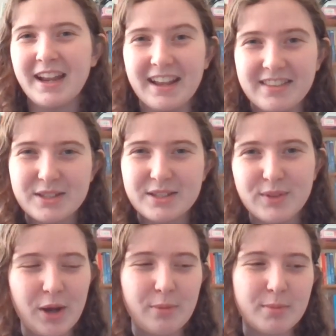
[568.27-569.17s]
in this
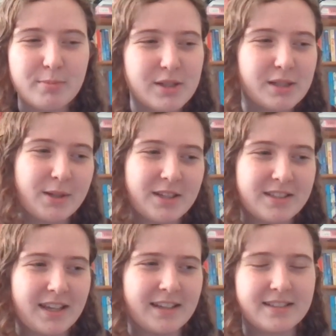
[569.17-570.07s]
video, but mostly because
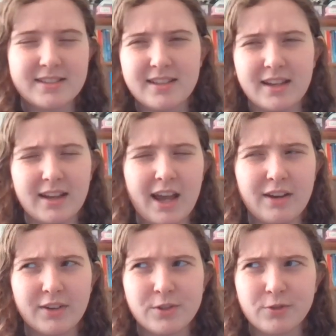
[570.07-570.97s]
he is head
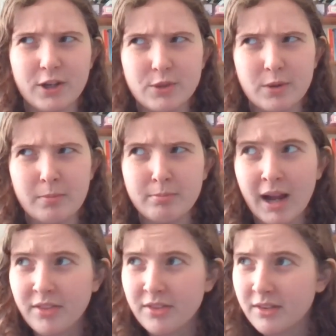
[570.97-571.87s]
of undergraduate
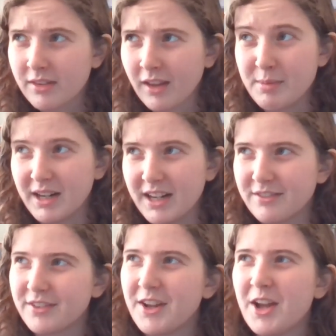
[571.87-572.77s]
maths, I believe,